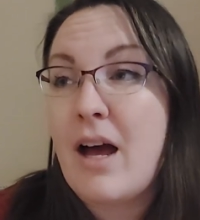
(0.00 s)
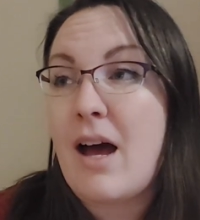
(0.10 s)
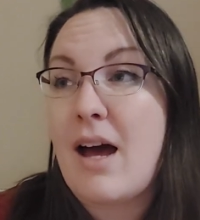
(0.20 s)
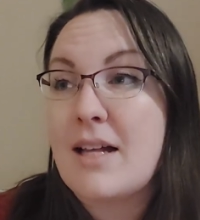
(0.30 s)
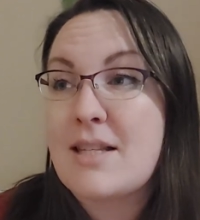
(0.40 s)

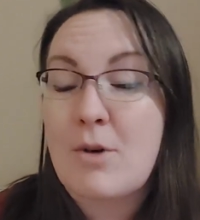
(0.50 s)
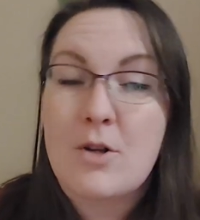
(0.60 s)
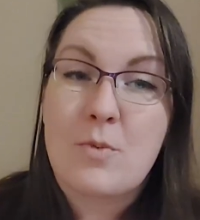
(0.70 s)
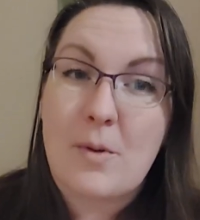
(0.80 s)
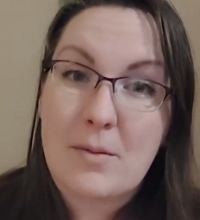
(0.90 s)

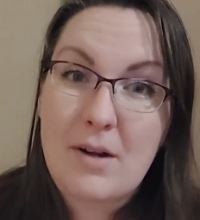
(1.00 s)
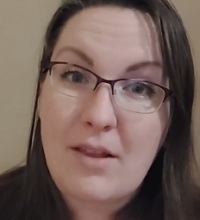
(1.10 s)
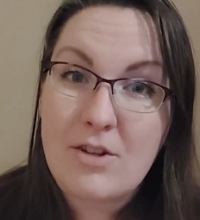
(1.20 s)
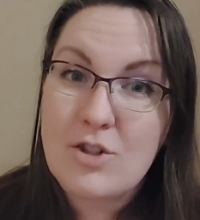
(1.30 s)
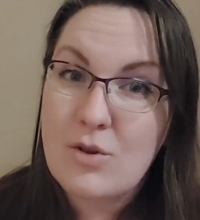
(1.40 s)
Tomorrow's probably going to be
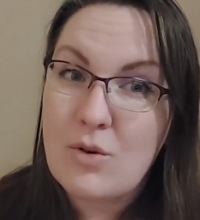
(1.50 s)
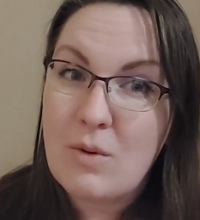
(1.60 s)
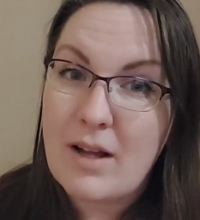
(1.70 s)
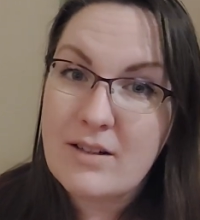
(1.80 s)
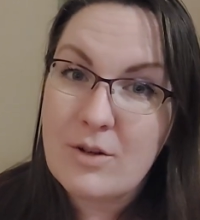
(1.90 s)
another short
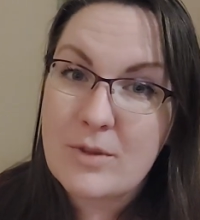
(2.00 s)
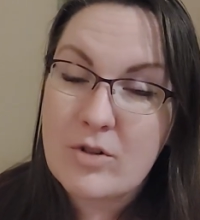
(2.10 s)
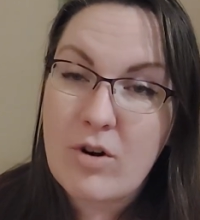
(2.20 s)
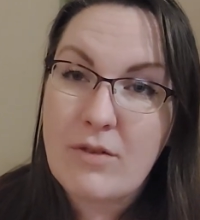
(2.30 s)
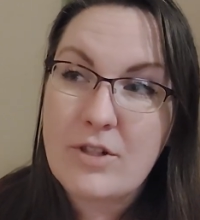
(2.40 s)
one, not
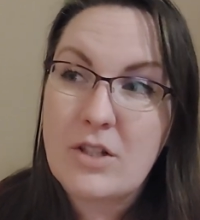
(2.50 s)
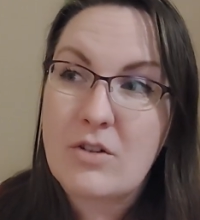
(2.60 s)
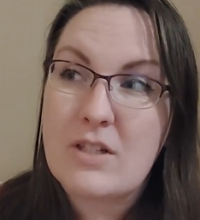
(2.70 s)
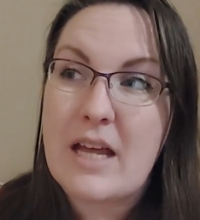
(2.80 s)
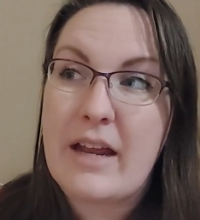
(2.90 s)
much crafting
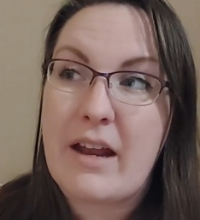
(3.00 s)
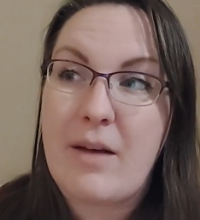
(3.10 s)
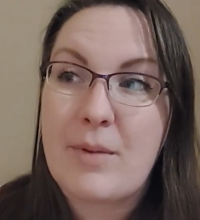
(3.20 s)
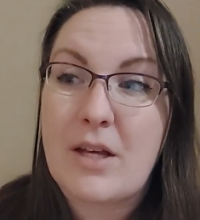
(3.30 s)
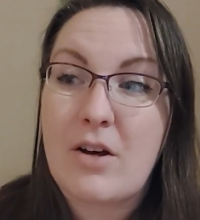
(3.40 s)
content
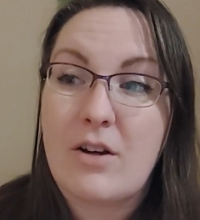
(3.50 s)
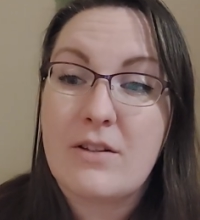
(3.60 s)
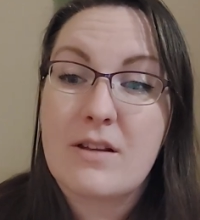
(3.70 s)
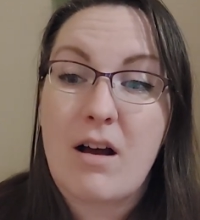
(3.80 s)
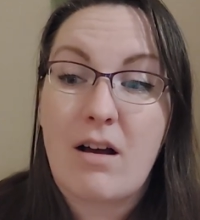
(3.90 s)

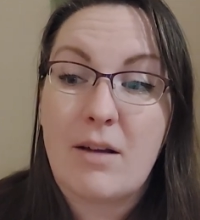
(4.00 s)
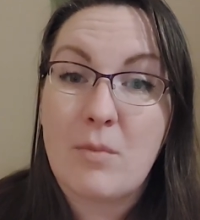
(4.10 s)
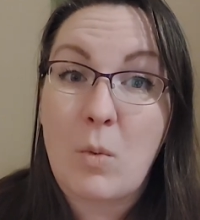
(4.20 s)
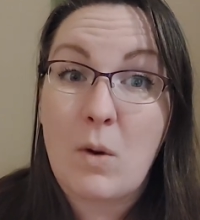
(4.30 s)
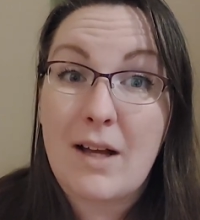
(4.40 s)
because
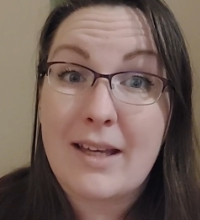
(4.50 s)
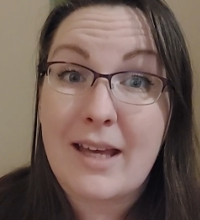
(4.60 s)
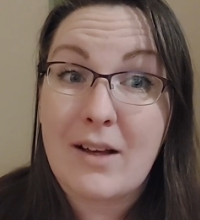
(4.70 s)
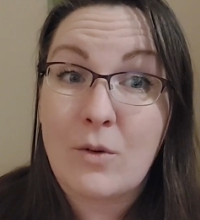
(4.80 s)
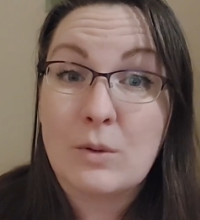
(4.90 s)
I'm
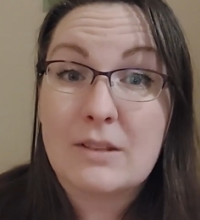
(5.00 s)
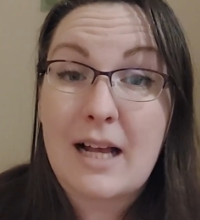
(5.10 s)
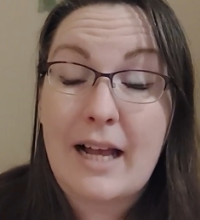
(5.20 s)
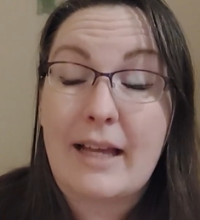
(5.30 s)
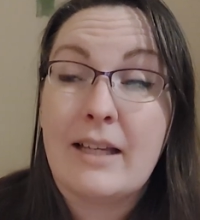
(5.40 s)
working all
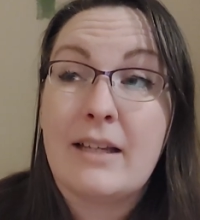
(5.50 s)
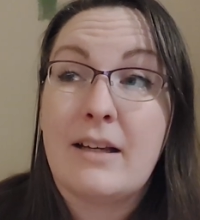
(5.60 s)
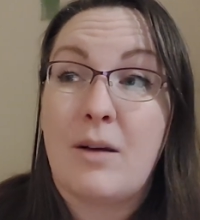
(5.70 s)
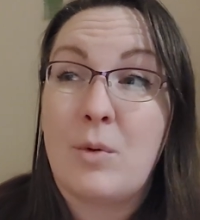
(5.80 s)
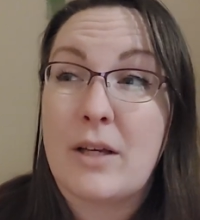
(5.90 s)
day.
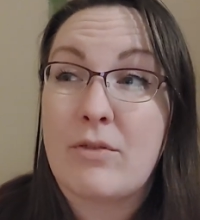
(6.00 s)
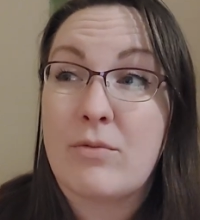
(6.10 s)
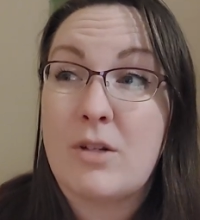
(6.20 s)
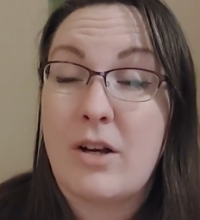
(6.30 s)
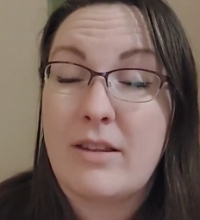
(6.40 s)
I'm working
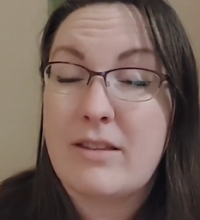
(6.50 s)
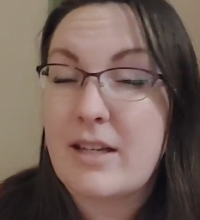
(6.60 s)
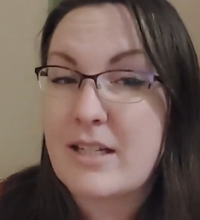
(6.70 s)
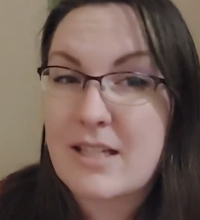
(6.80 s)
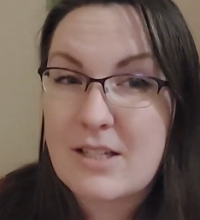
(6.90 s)
from
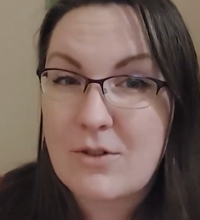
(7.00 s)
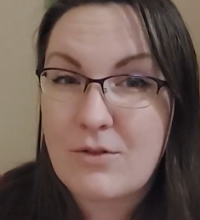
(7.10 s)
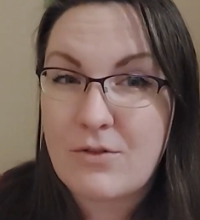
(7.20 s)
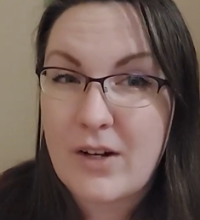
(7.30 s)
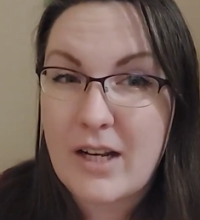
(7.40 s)
9:30 till
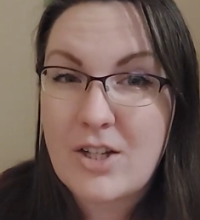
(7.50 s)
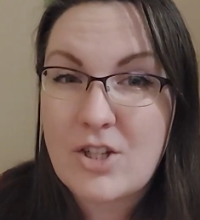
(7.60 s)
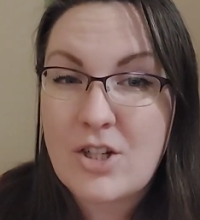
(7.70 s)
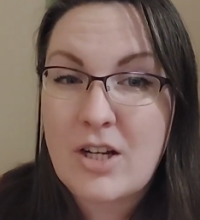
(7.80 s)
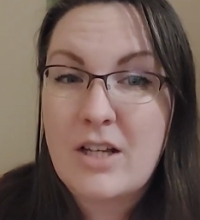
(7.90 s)

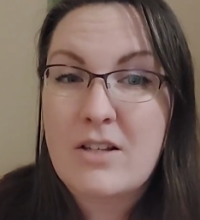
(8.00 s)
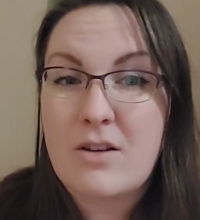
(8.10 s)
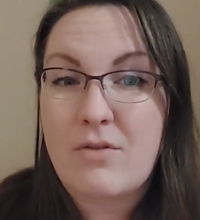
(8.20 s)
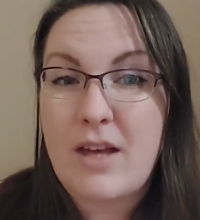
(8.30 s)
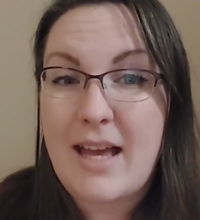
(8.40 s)
finish.
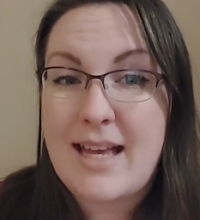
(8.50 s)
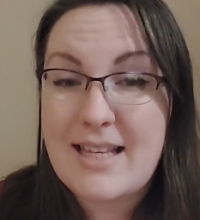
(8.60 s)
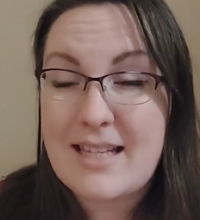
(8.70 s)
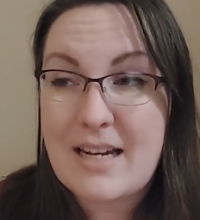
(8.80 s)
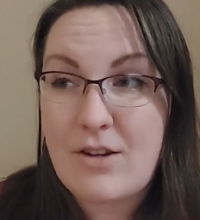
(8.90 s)
So if there
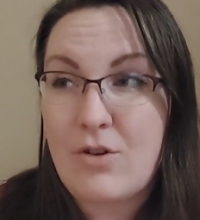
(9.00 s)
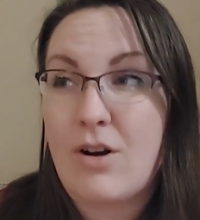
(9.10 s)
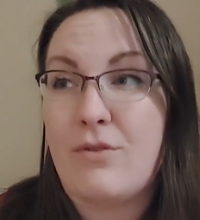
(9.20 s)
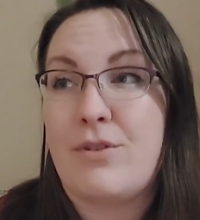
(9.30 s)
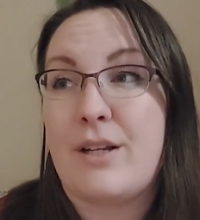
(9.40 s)
is any
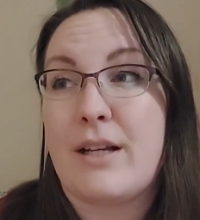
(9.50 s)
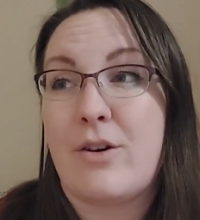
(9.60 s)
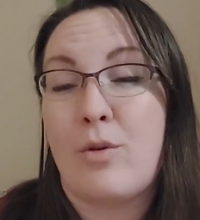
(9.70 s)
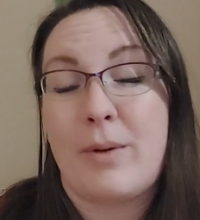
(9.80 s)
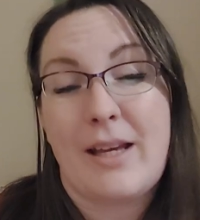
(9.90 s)
crafting,
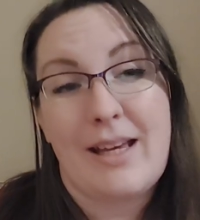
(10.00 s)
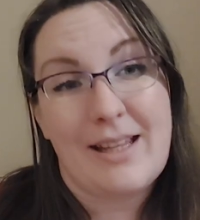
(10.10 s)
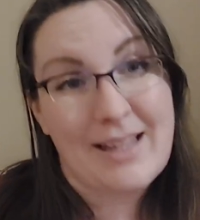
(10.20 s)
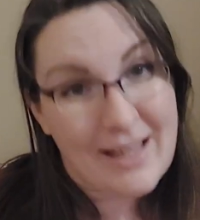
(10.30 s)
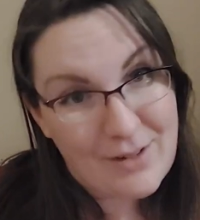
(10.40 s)
it will be
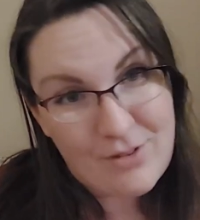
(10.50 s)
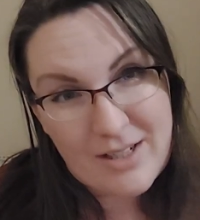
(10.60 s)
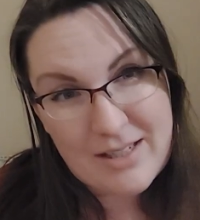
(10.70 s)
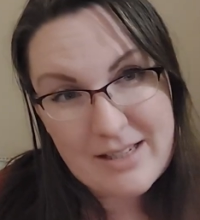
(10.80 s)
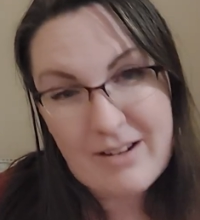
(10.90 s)
in the
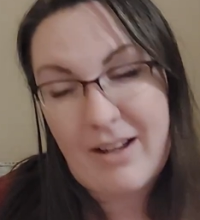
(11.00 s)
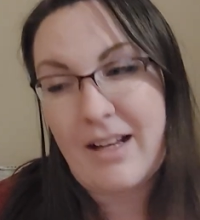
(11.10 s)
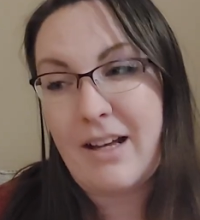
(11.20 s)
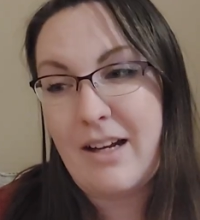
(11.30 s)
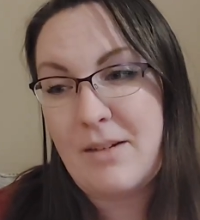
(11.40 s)
evening
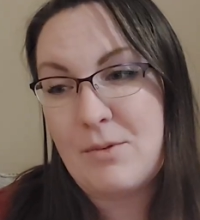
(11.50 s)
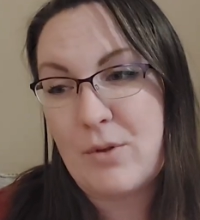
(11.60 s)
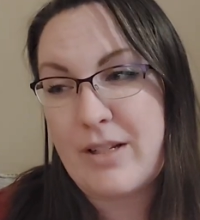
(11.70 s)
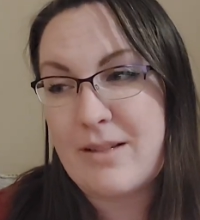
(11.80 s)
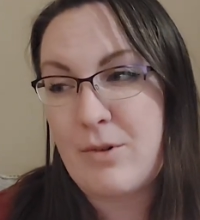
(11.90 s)
tonight, early
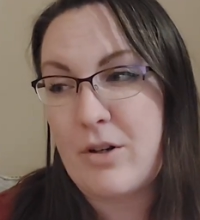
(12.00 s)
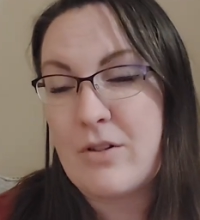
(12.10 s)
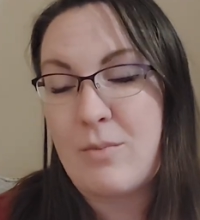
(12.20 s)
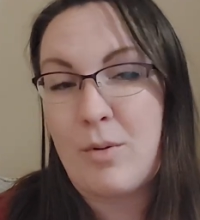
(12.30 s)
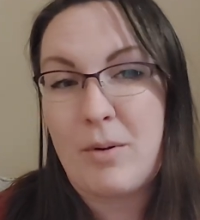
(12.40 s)
morning tomorrow.
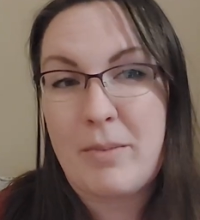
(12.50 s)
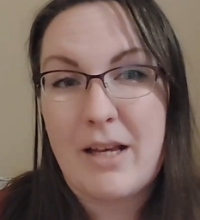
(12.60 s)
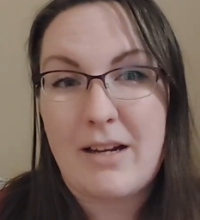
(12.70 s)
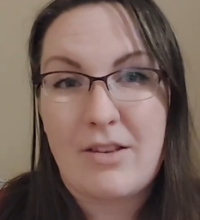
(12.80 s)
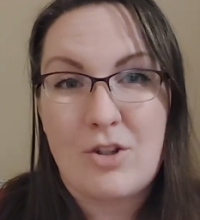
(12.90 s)
So it'll probably be
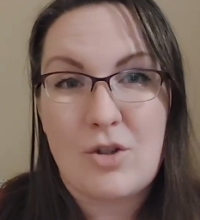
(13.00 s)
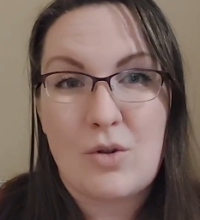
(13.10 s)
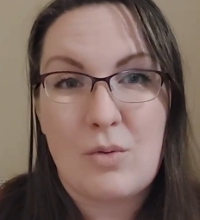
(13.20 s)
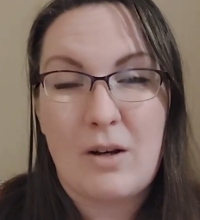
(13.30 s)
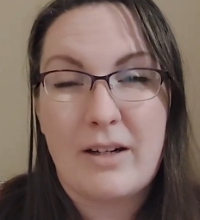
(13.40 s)
another
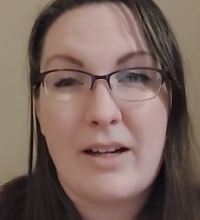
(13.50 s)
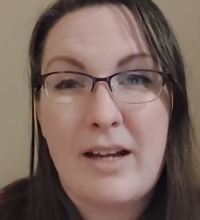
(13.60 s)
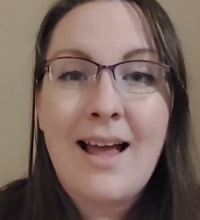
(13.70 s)
short one.